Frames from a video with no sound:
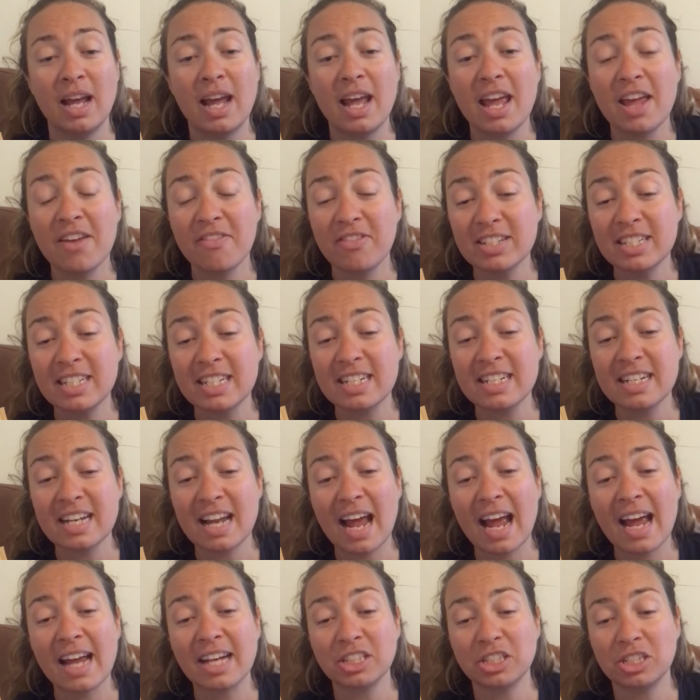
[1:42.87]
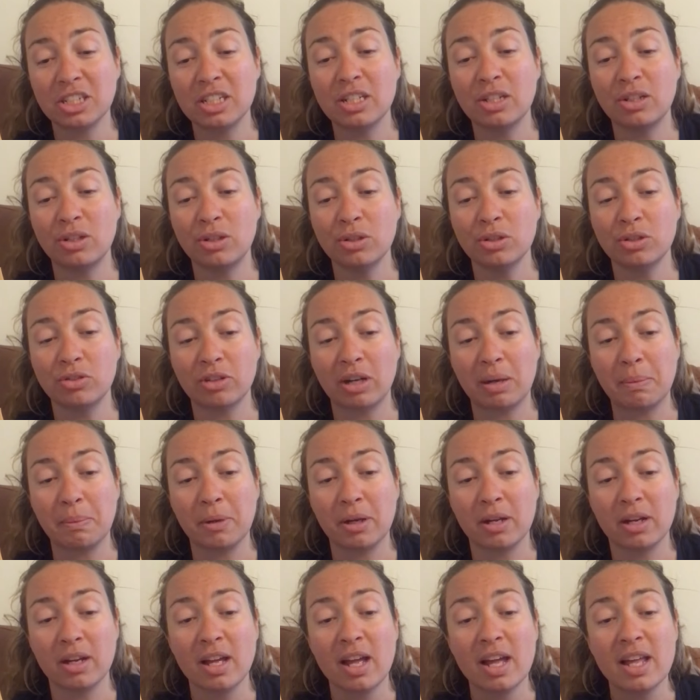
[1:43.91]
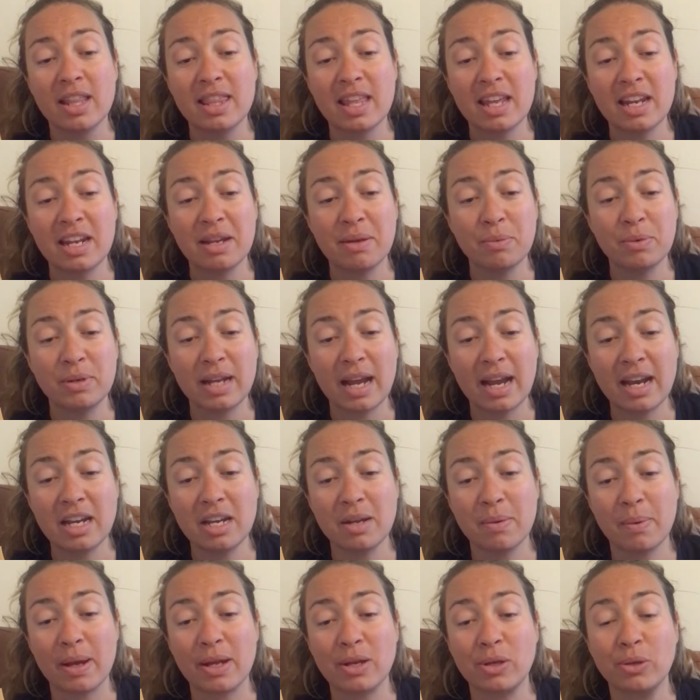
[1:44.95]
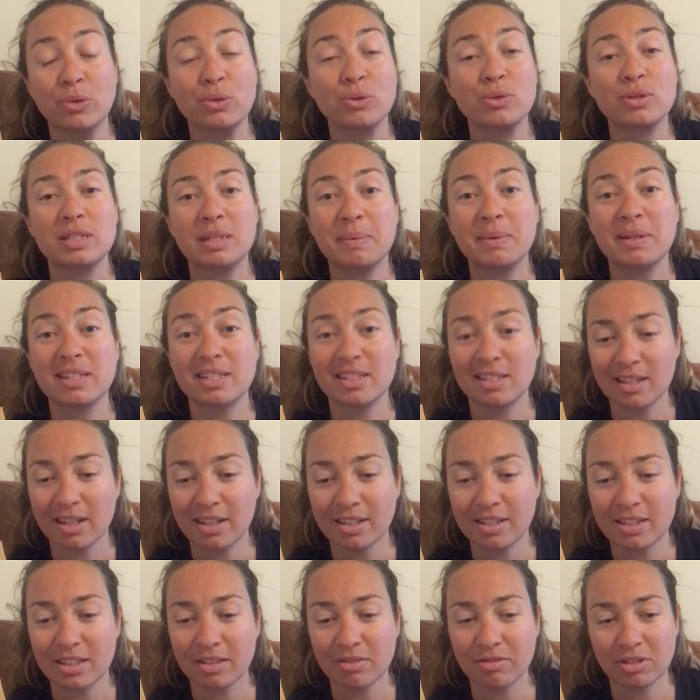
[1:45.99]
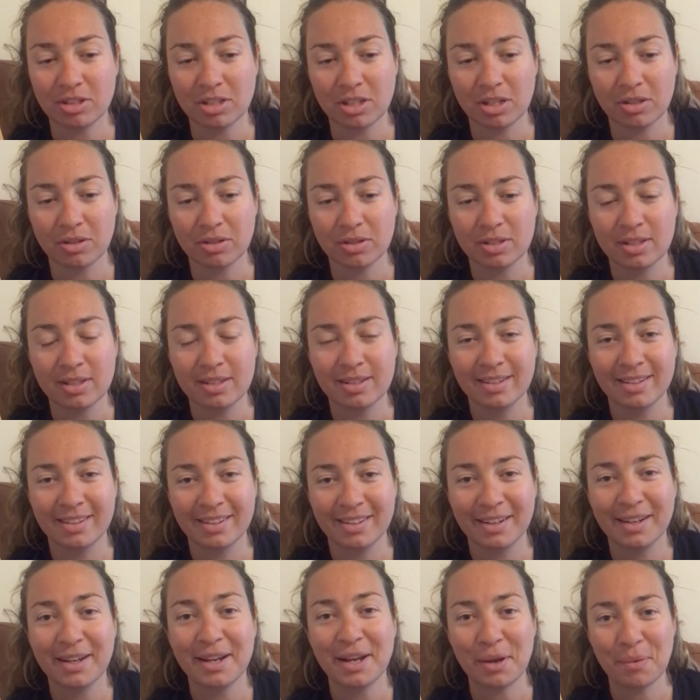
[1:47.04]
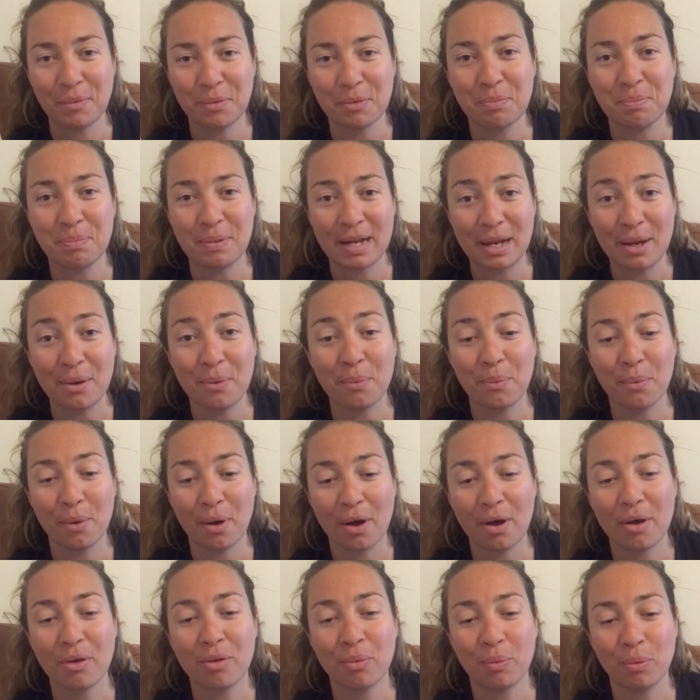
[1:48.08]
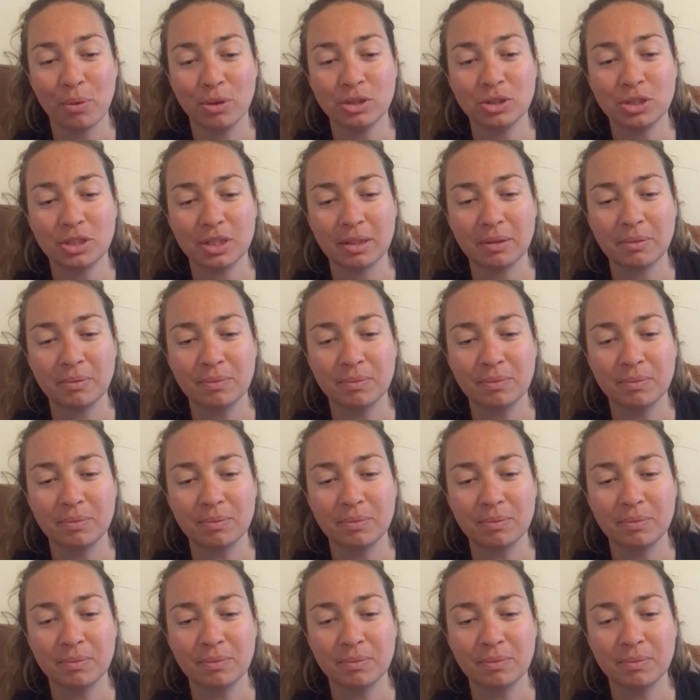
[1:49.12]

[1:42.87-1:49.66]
If it didn't actually cure Grandma, then it would anyway cause some exciting results. It would be worth watching.